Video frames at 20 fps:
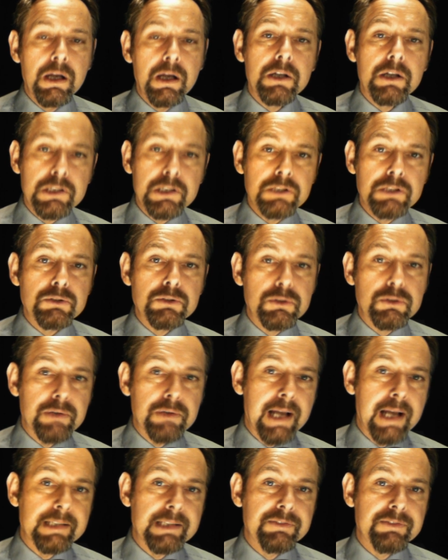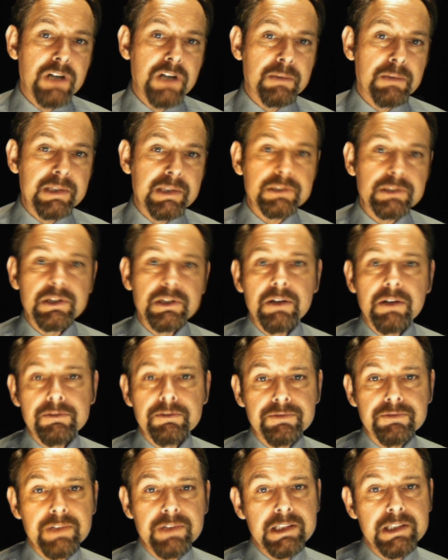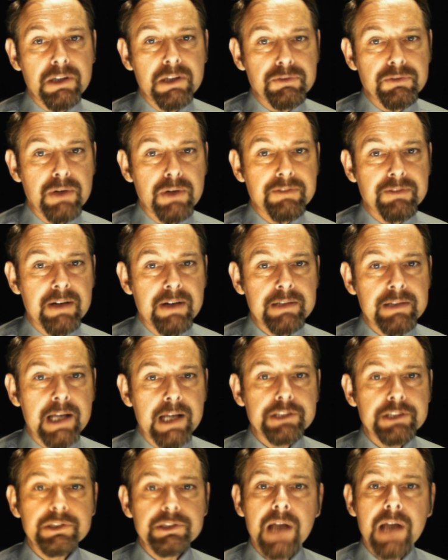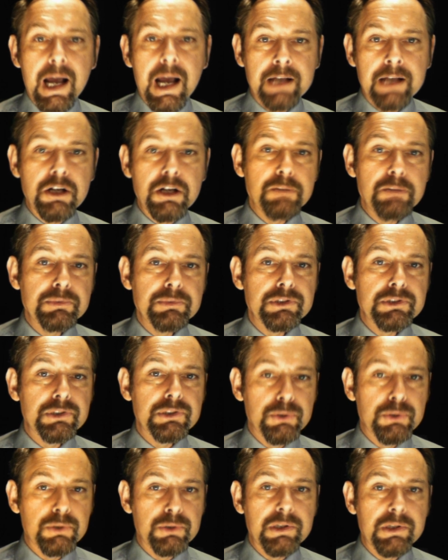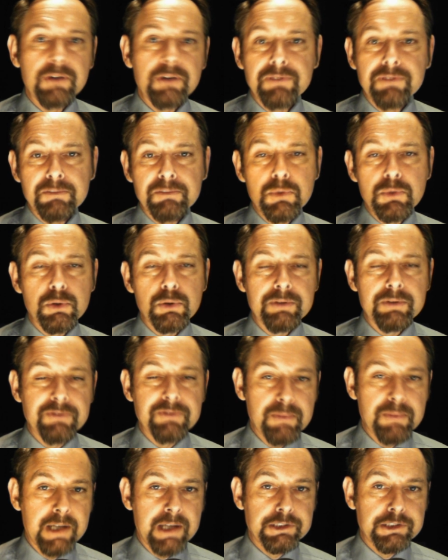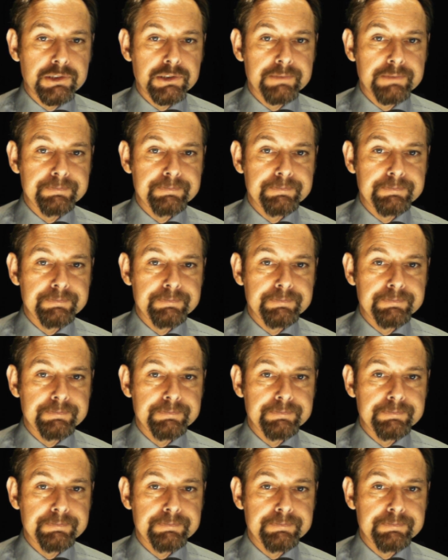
Google Creative Commons, Free Software Foundation and Open Source for more information.